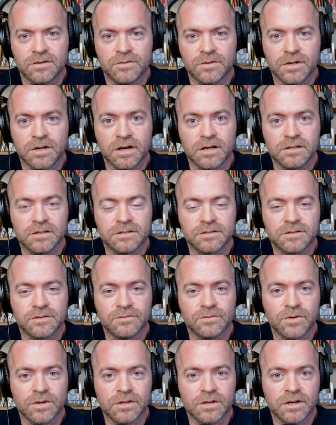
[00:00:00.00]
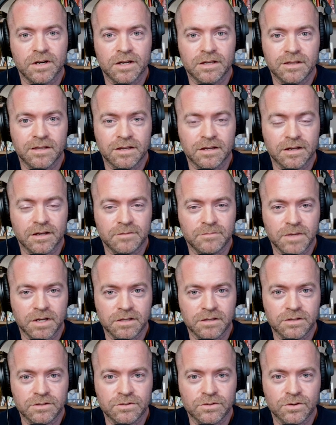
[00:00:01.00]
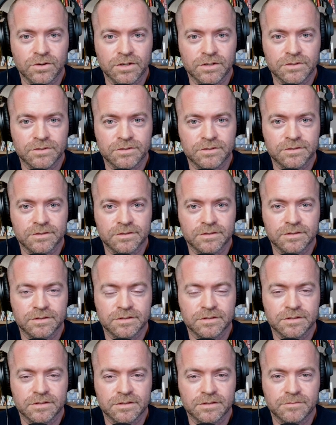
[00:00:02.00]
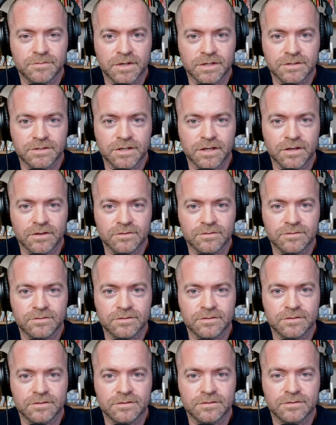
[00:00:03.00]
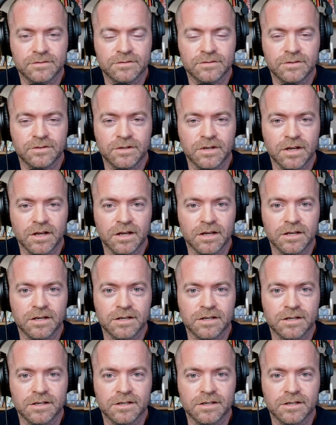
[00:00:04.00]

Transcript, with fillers: regardless of whether I think I made the choice myself or not.